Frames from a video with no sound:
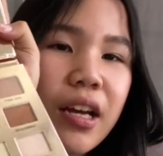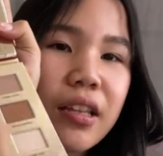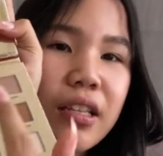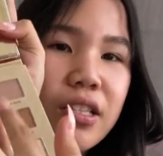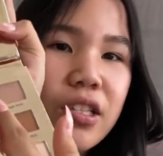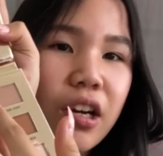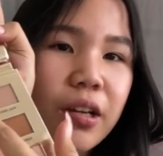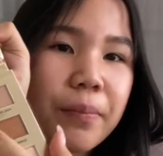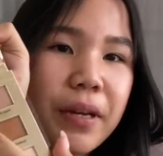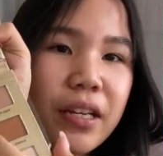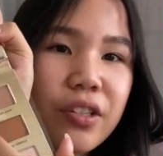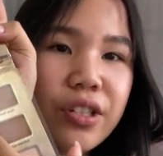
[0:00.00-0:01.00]
this dark
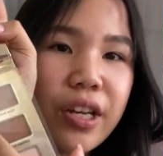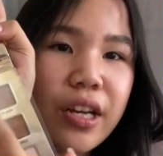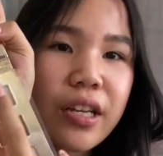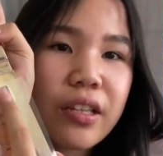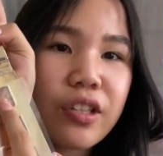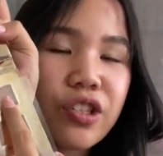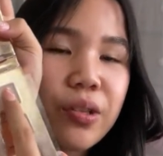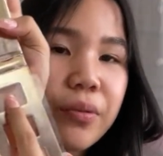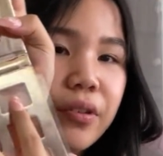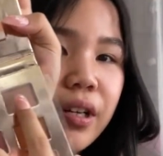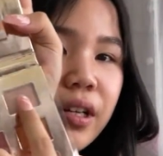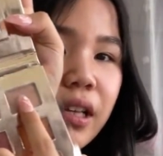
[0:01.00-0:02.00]
pink shade, the
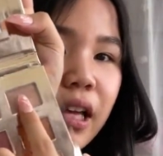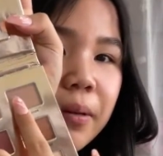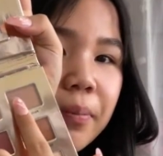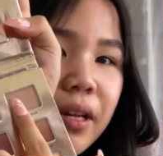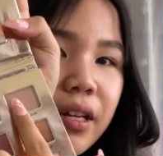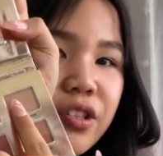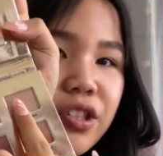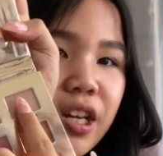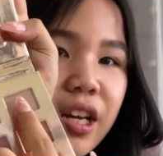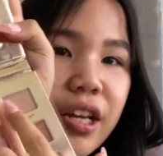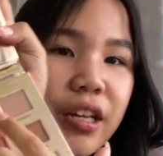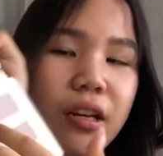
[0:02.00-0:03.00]
shimmery like pink
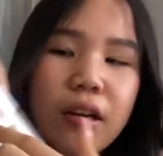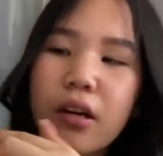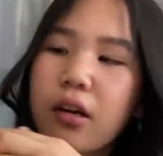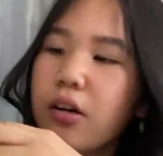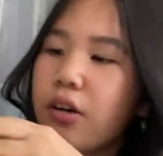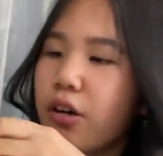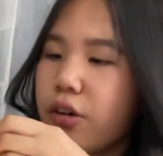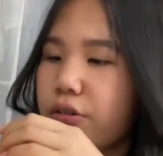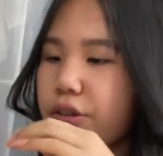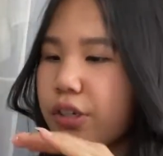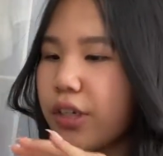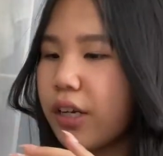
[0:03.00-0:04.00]
shade.
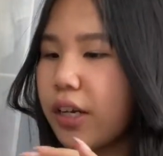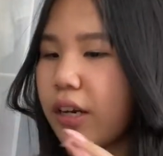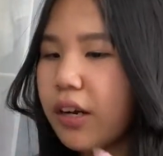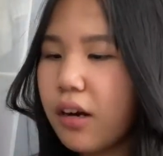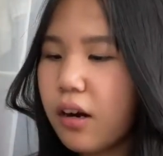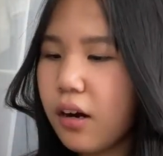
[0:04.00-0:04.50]
Oh shit.